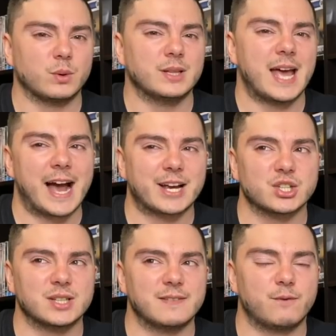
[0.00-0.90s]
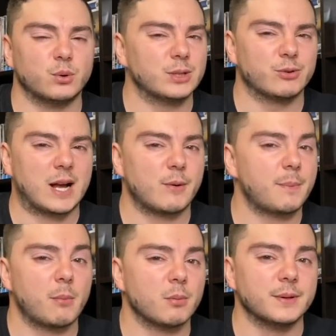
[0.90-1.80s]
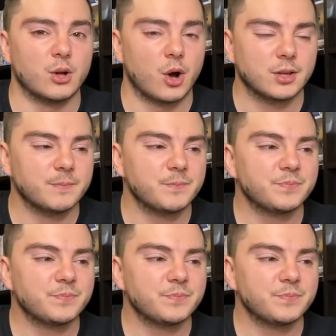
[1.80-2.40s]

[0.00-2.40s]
will he actually fully recover? Probably not.